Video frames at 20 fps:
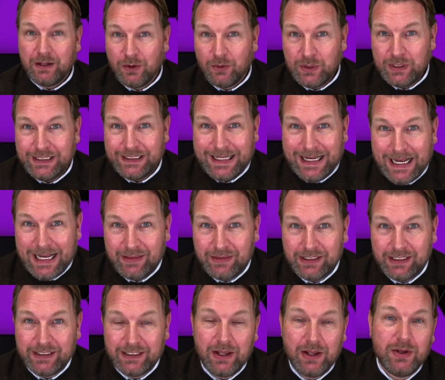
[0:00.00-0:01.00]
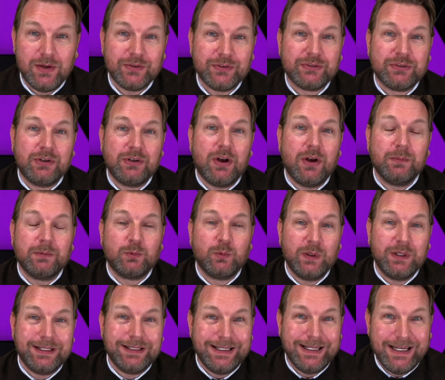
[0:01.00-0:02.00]
only that, it also comes
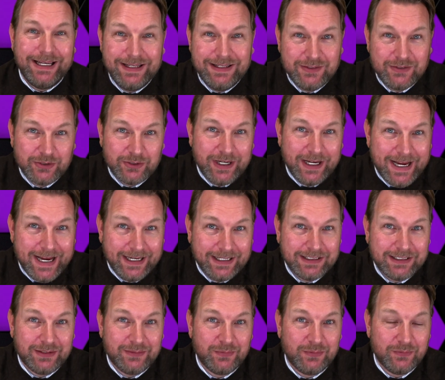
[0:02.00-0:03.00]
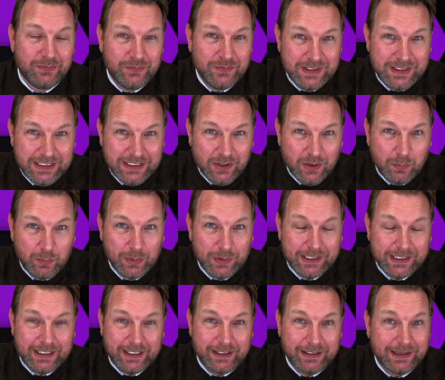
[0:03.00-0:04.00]
with an interactive video
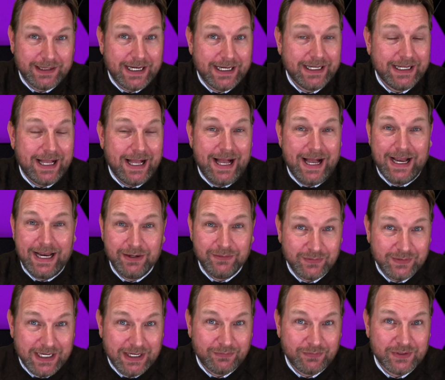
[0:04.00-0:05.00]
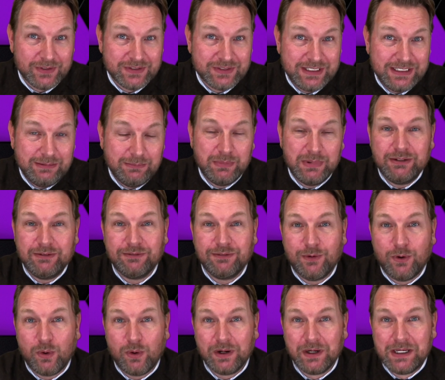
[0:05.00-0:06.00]
player like I've never seen
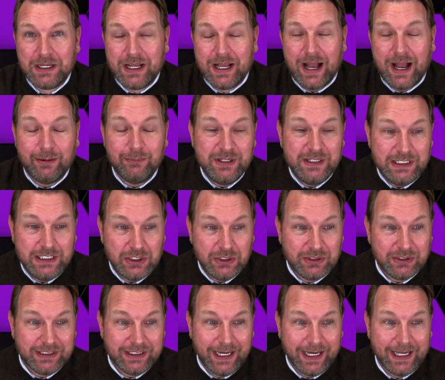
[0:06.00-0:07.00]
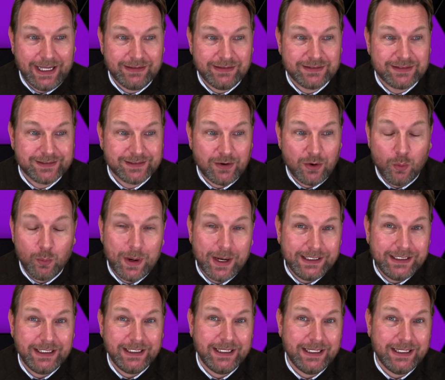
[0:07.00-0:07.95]
before. I mean, you can add so many